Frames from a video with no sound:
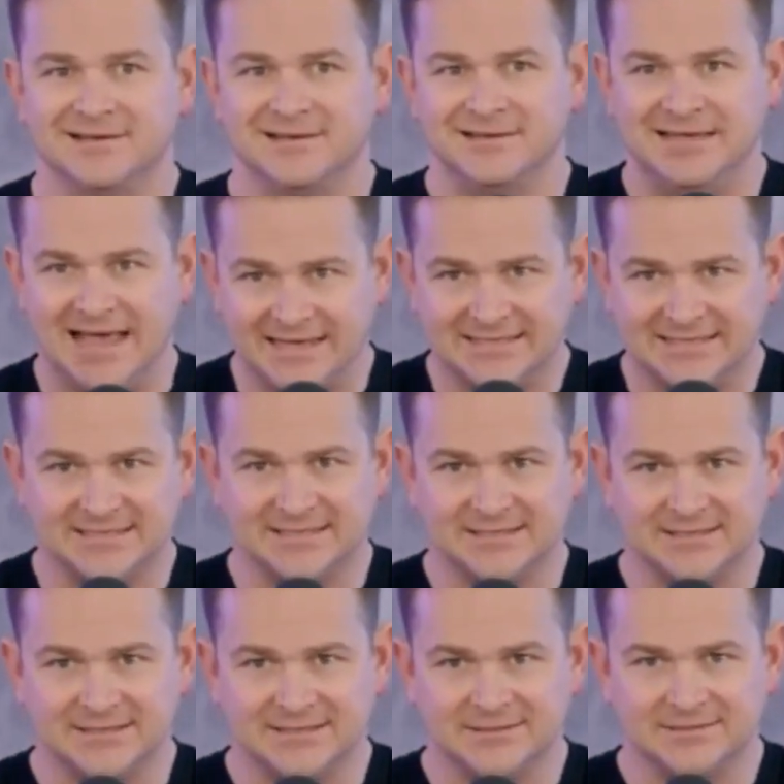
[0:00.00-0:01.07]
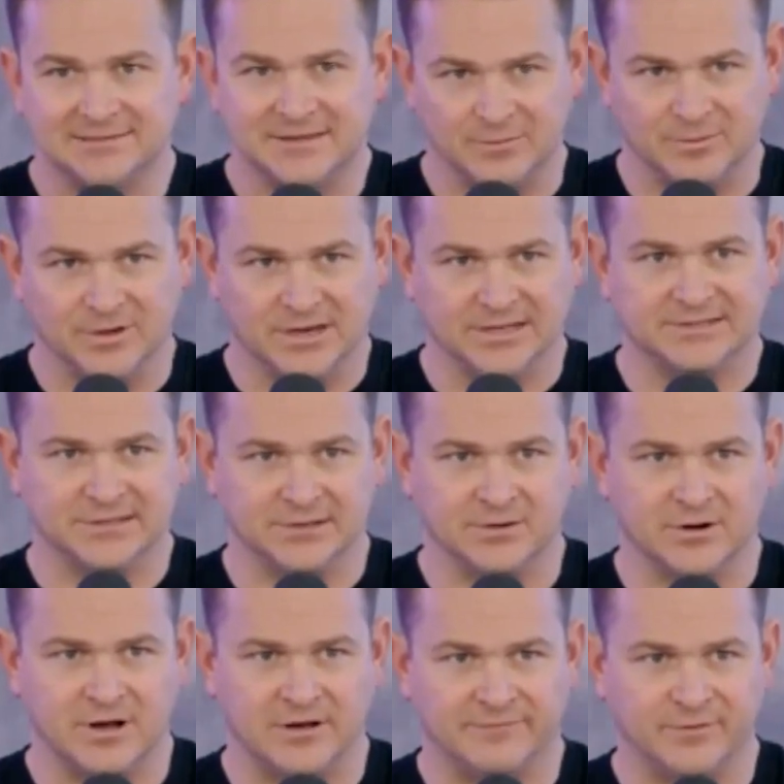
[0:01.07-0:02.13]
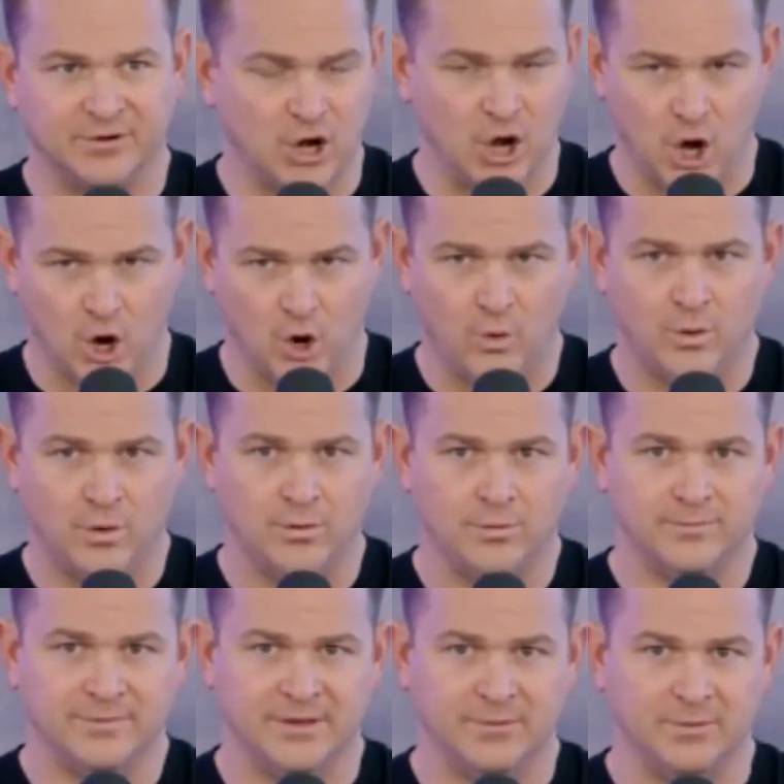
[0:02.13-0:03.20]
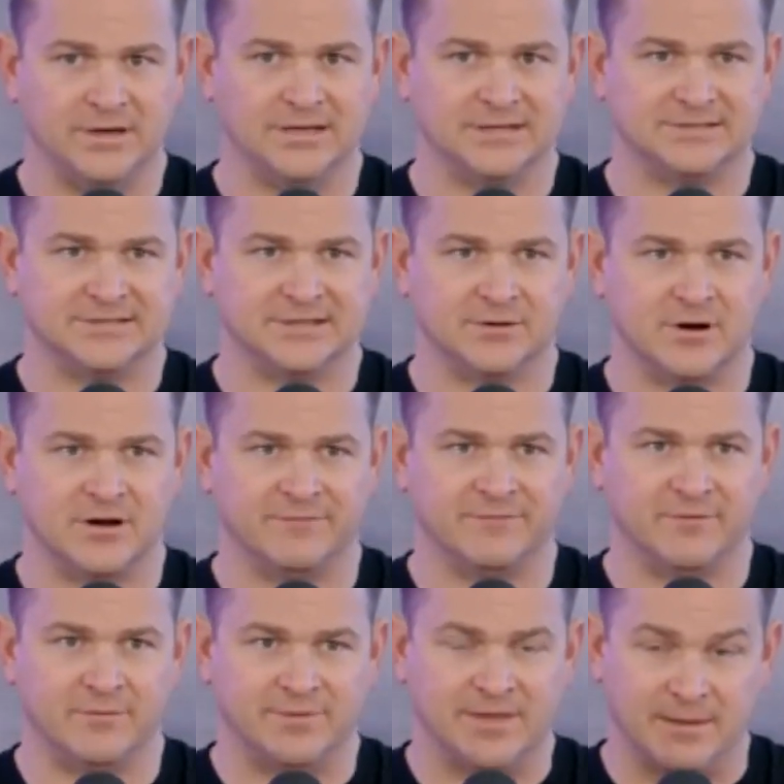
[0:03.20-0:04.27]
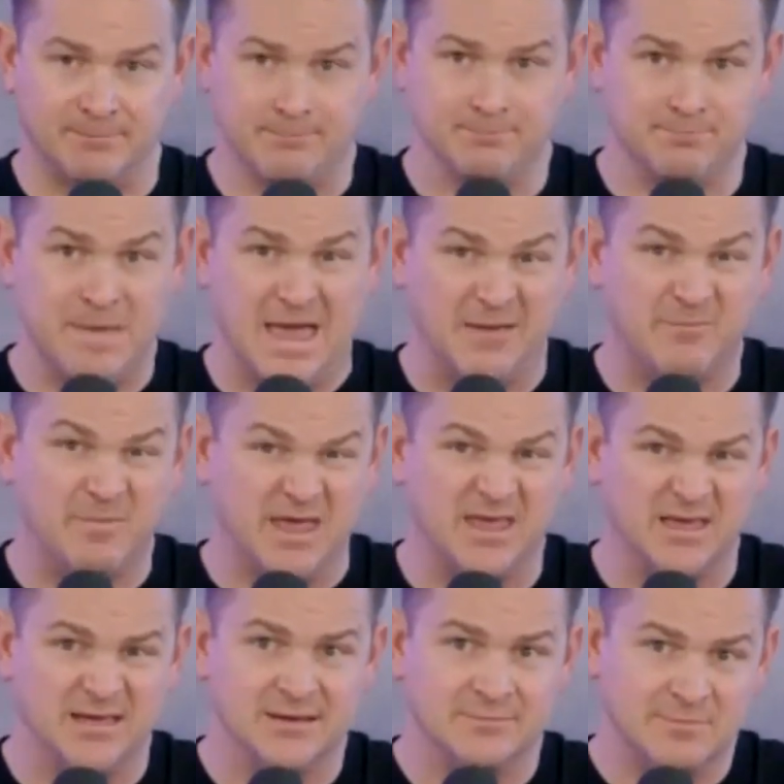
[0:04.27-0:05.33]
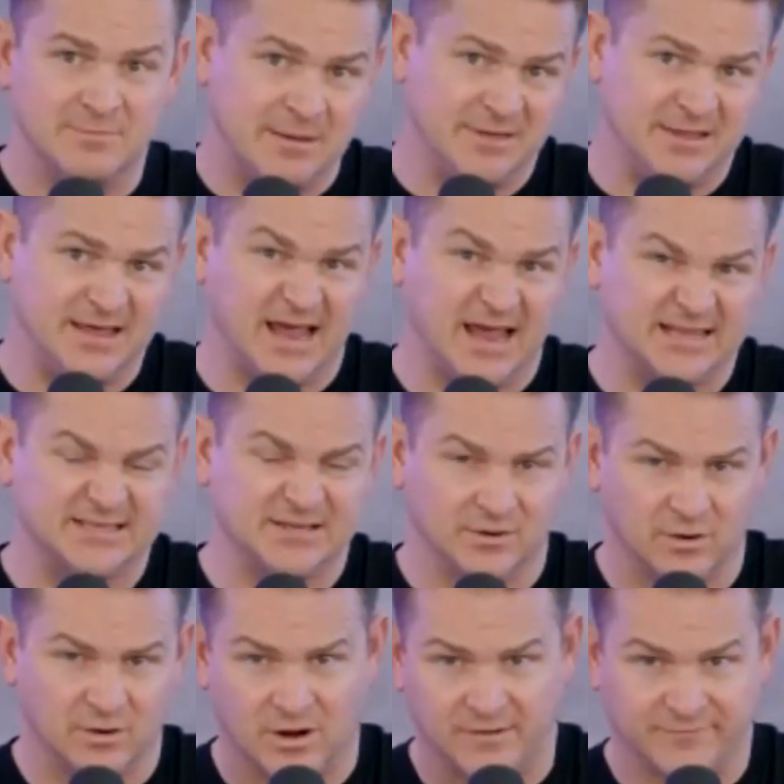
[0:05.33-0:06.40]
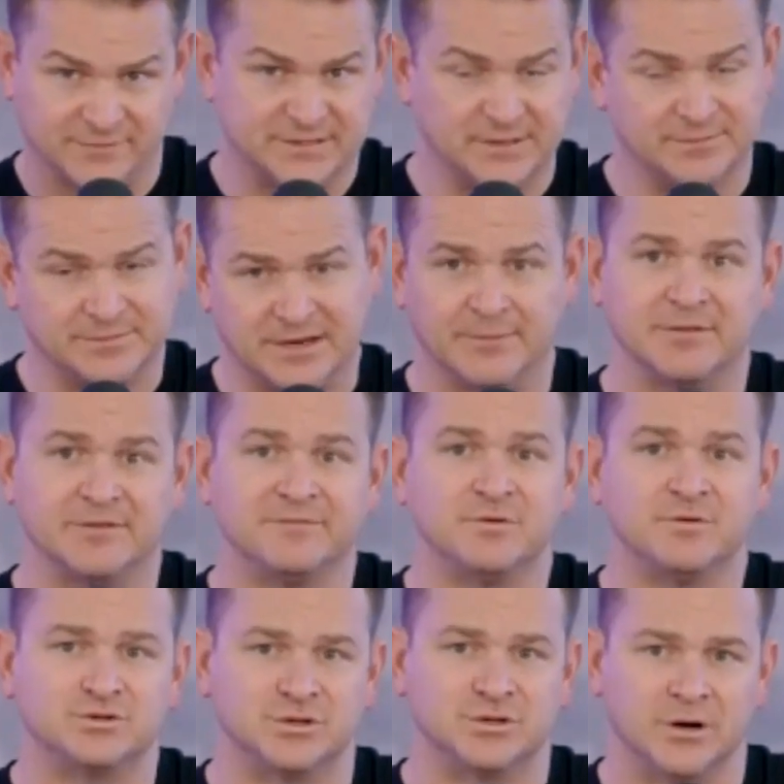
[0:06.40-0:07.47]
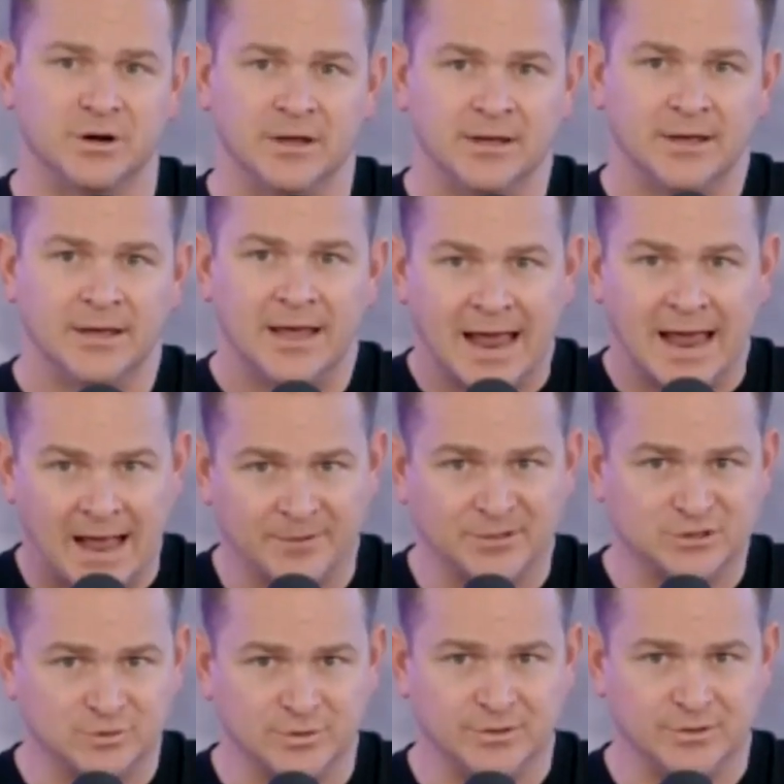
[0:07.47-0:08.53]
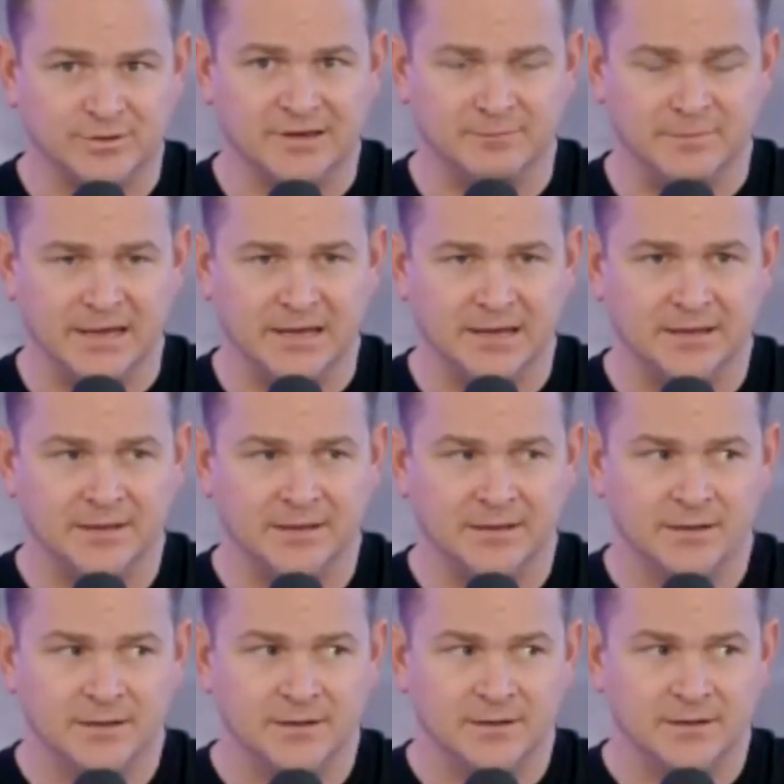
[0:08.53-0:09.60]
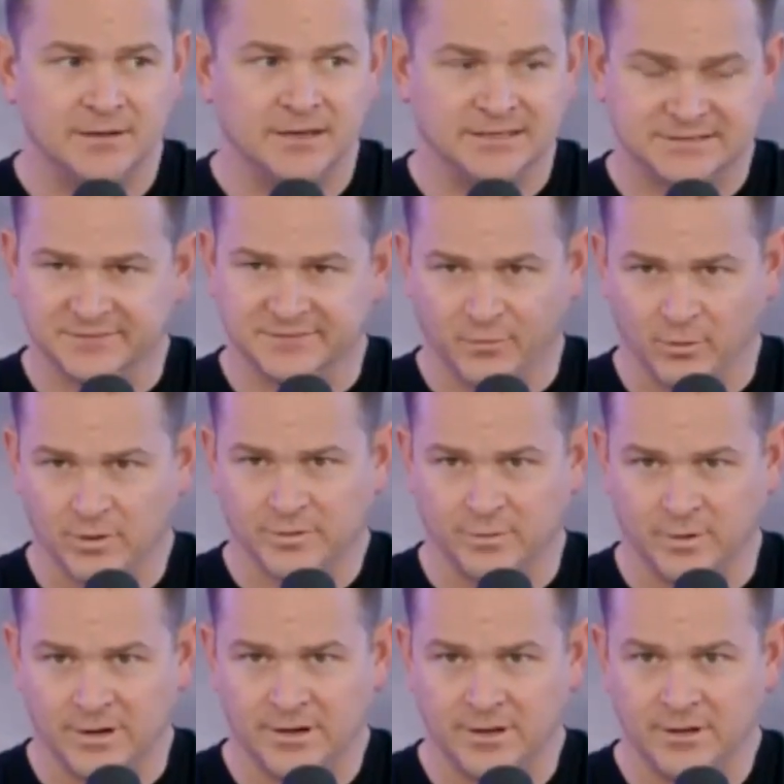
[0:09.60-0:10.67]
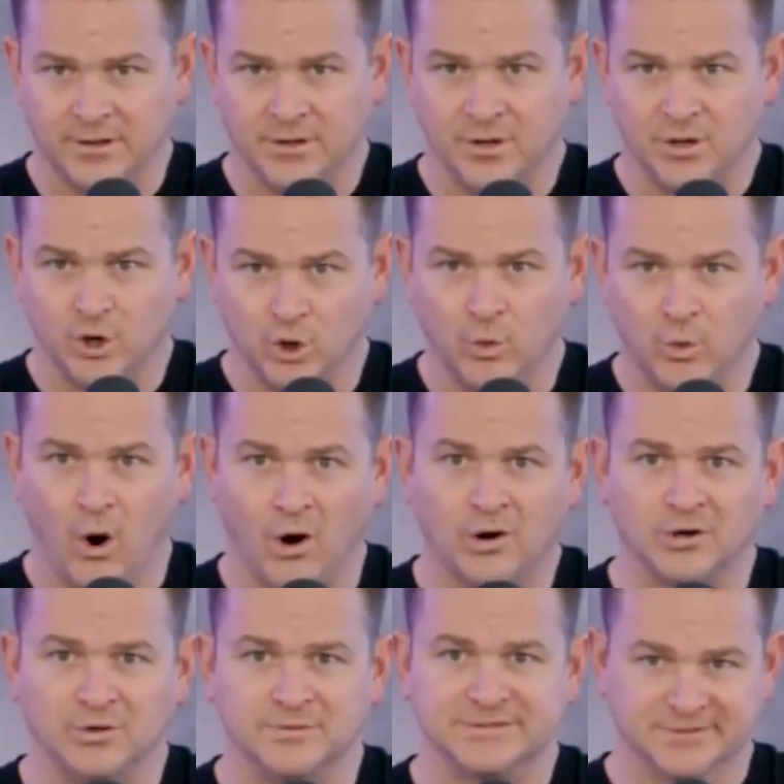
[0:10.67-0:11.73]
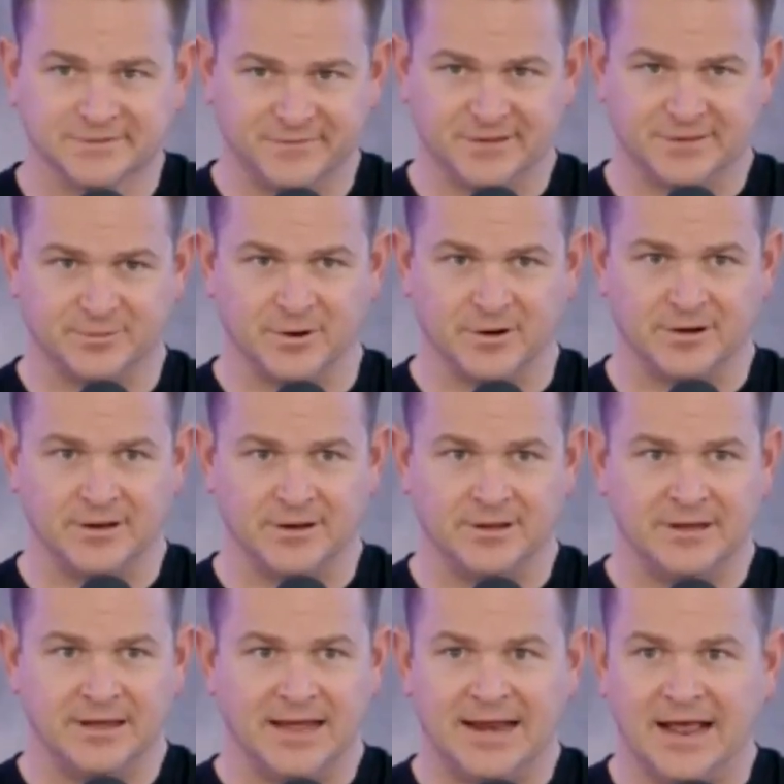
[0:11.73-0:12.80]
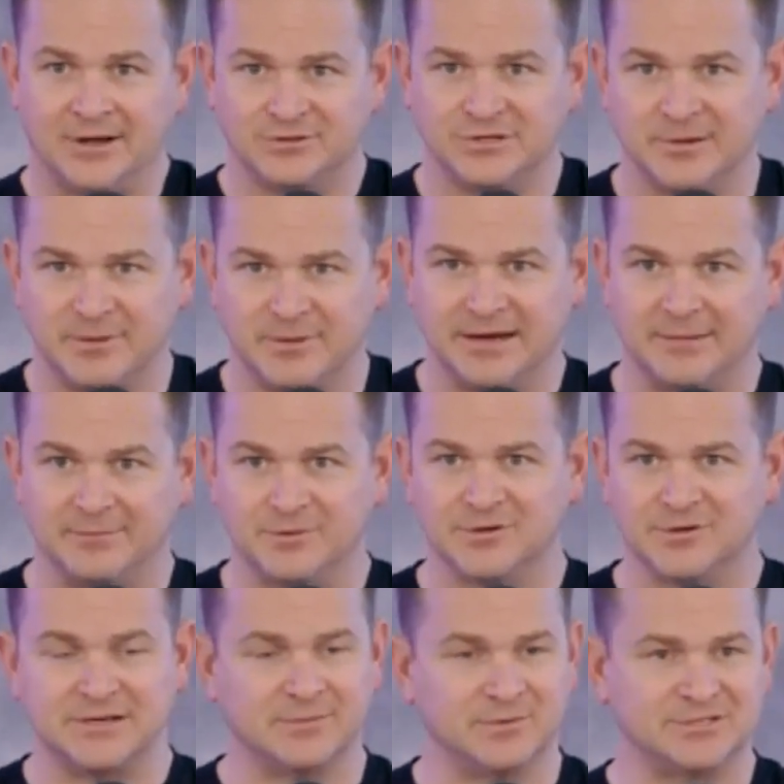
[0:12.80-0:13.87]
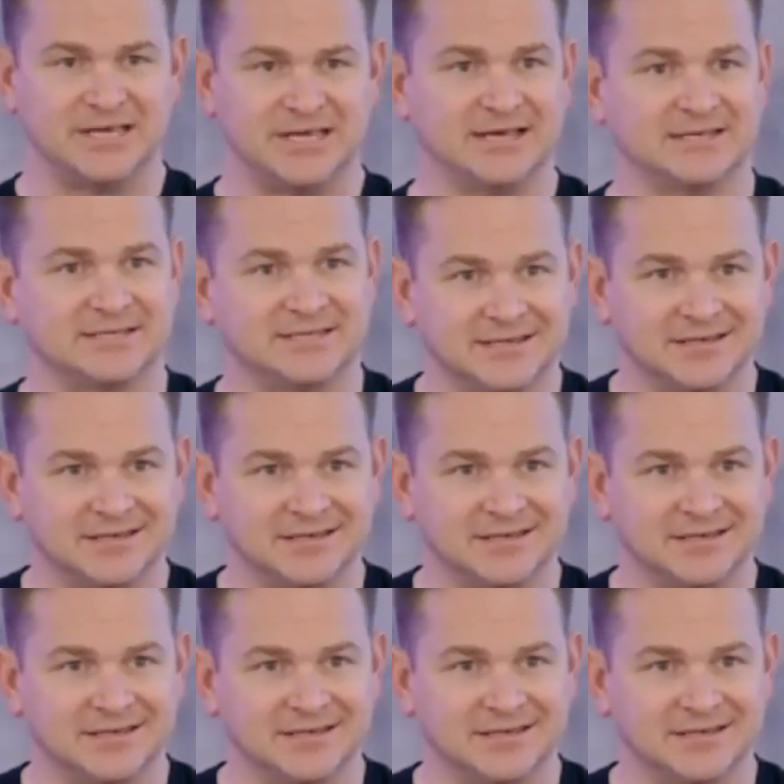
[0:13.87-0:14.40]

Yes, they would consider an offer. No, they wouldn't consider an offer. They maybe they consider an offer sometime in the future. How much will you give me is the 4th one. Who are you is the 5th one. And how'd you get my number is number 6.